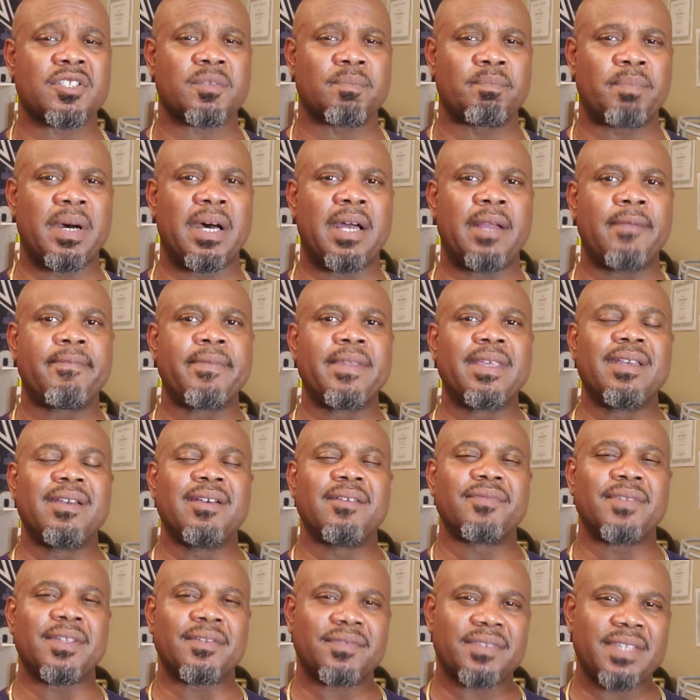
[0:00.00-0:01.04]
But
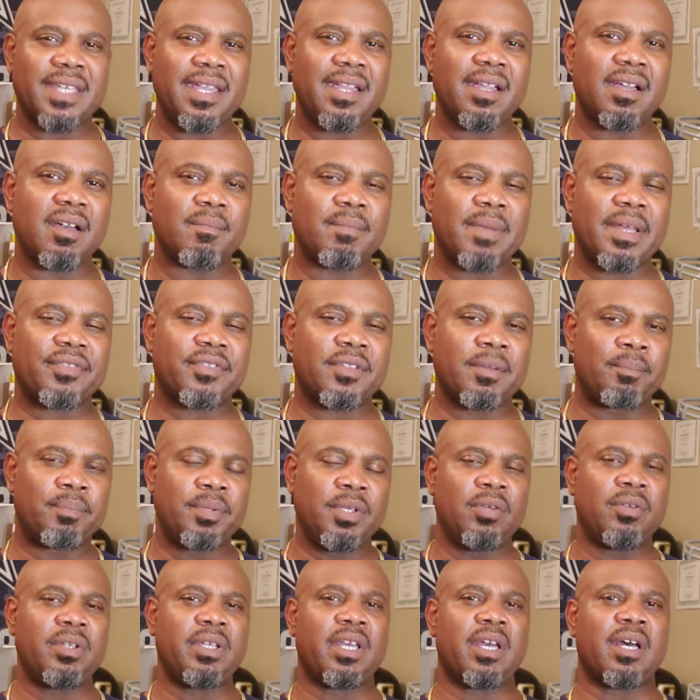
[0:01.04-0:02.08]
the thing about the
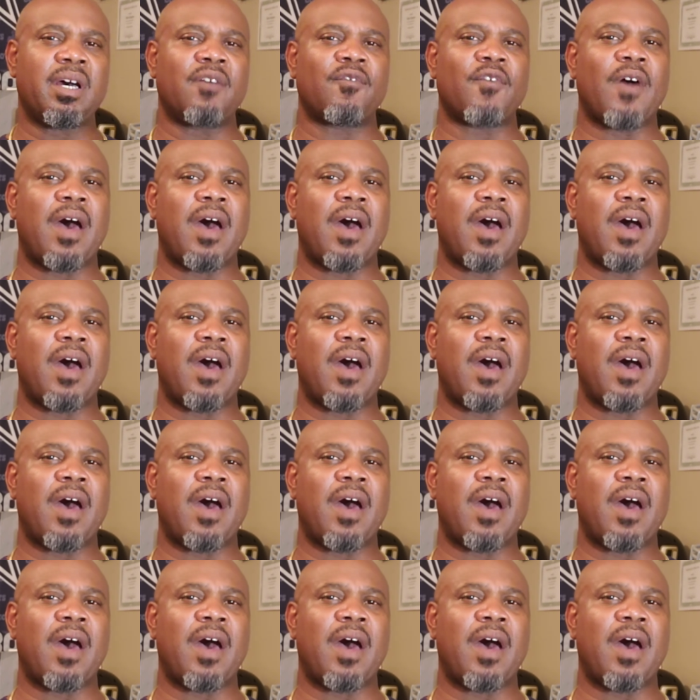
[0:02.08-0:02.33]
beauty of